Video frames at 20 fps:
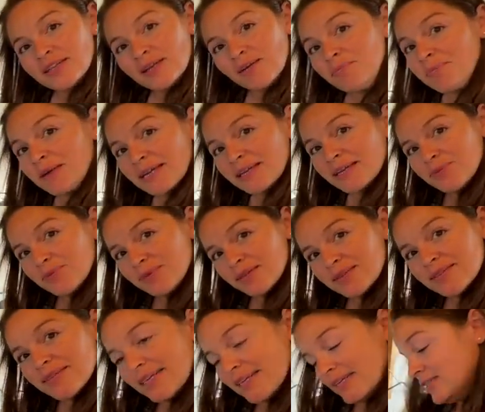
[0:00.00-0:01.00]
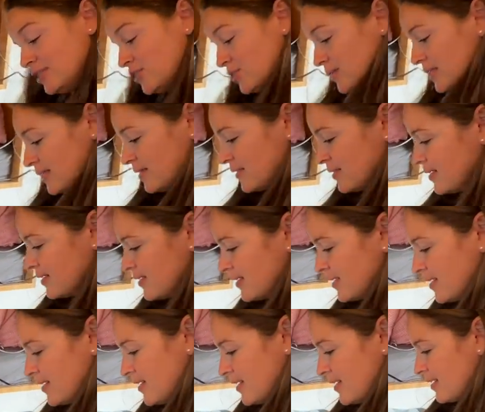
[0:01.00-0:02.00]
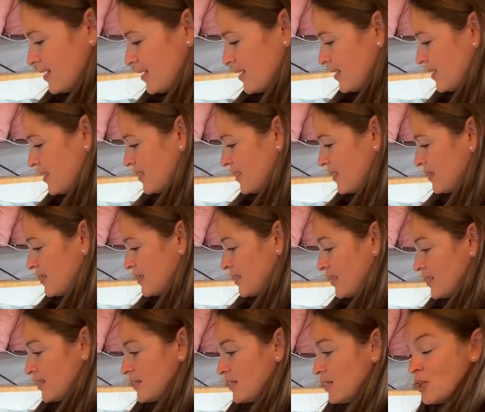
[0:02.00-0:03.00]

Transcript: come back with the laundry. And I